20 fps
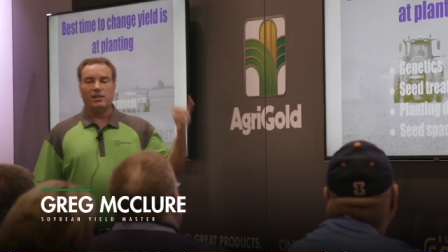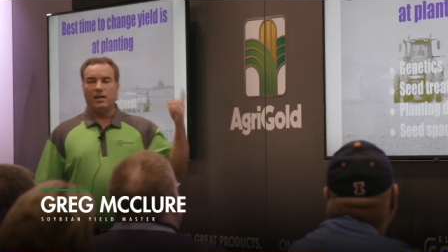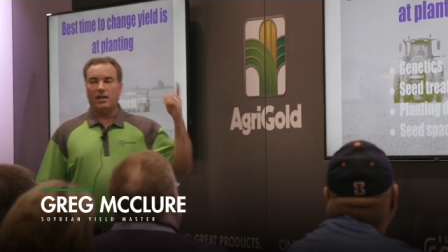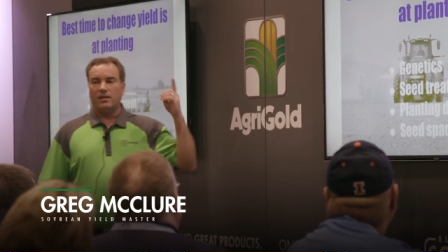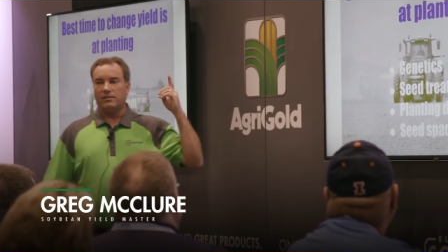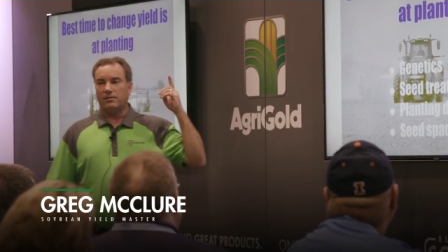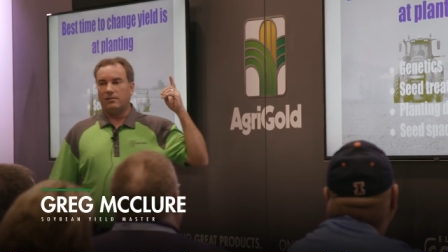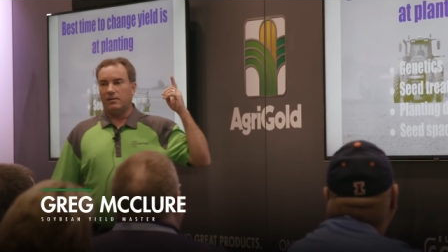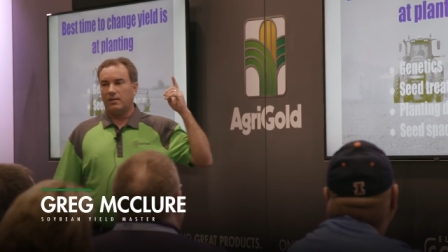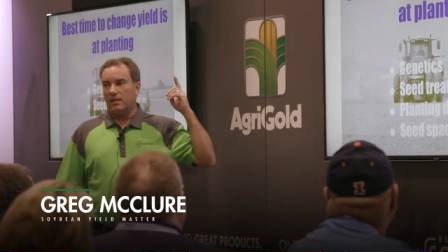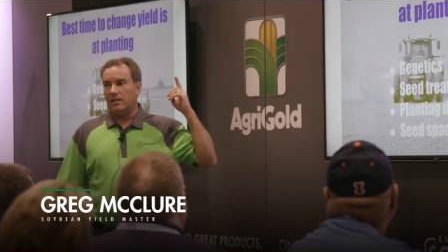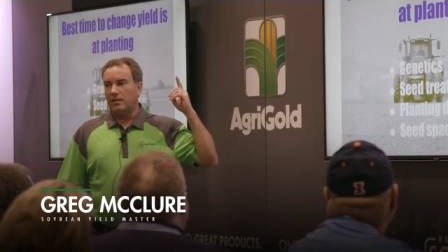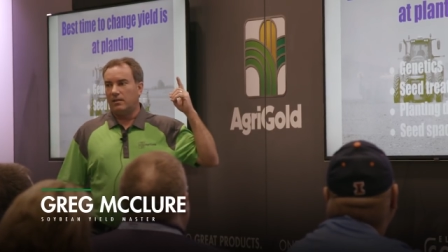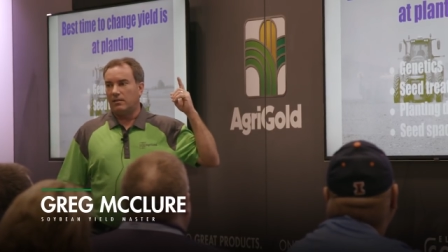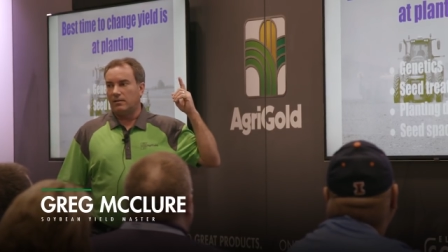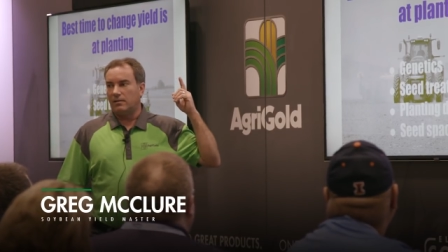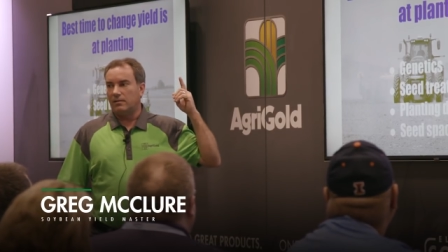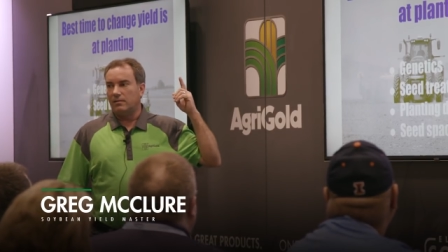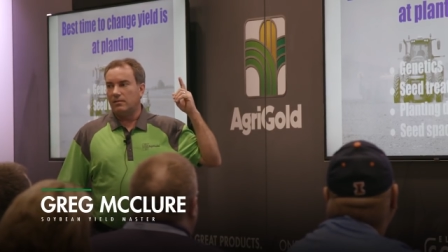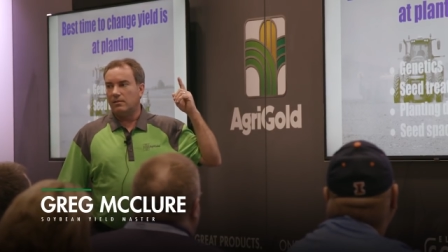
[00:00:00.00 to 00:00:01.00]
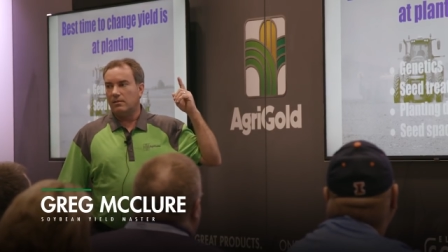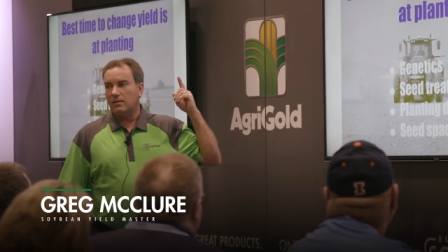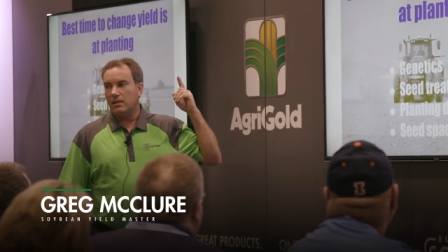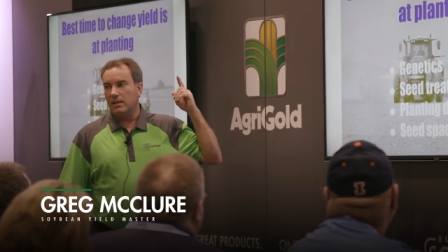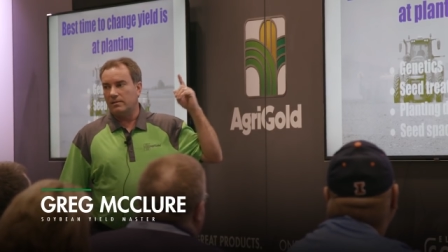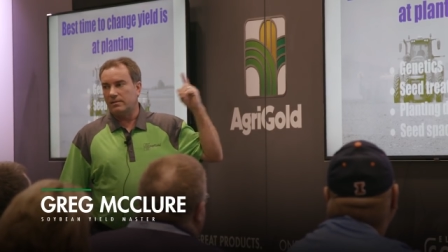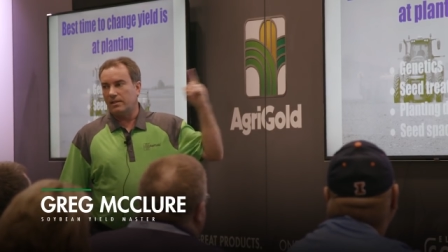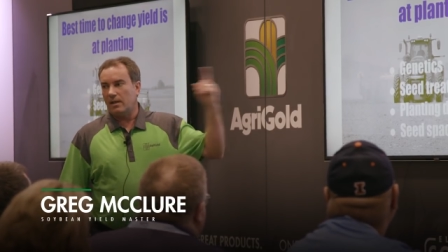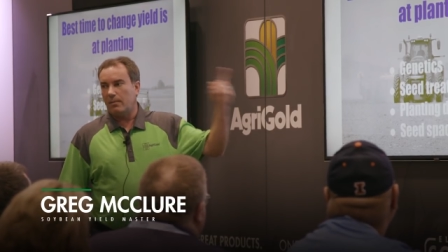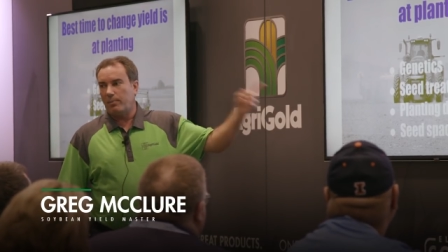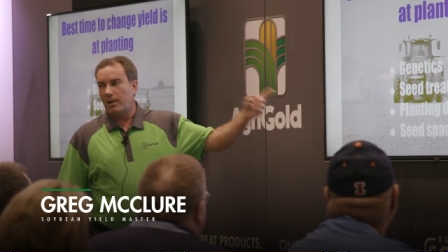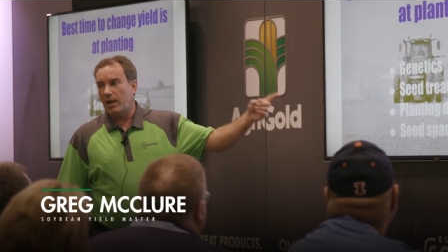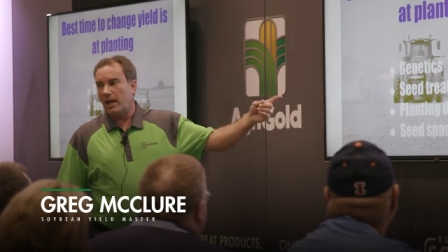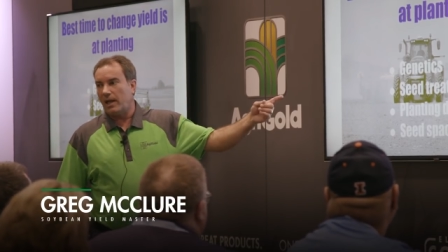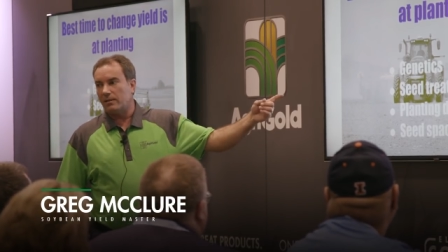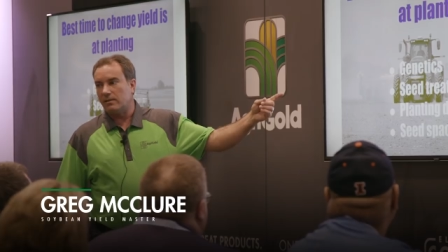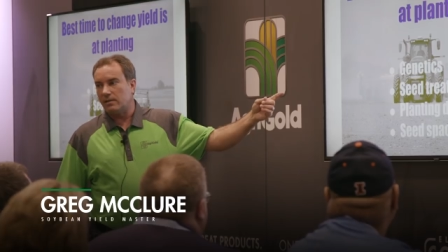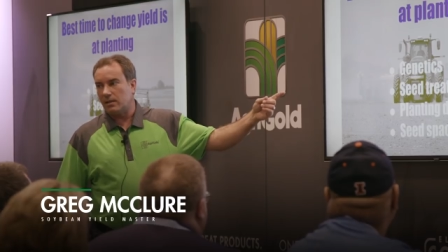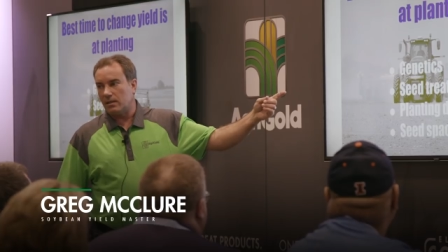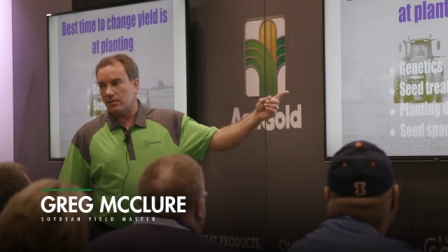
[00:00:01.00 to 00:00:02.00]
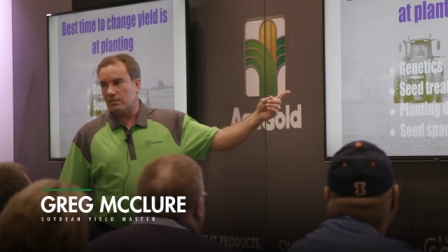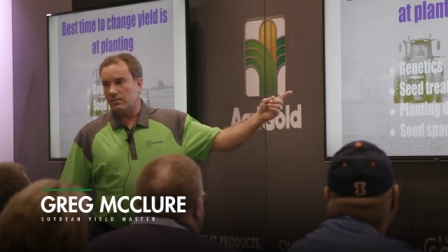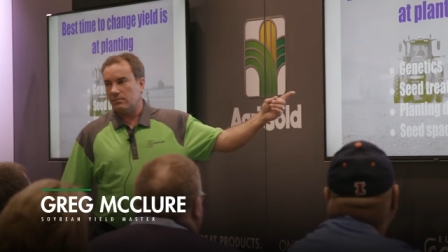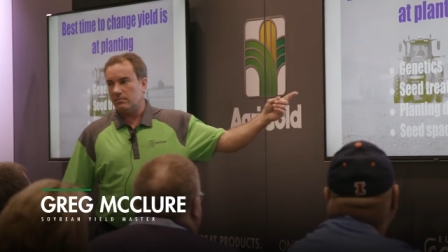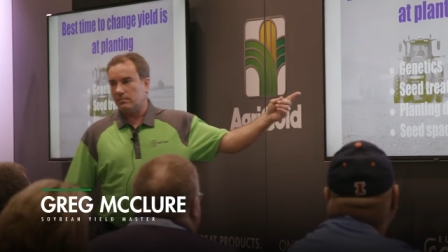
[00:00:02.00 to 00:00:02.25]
change your yield is at planting.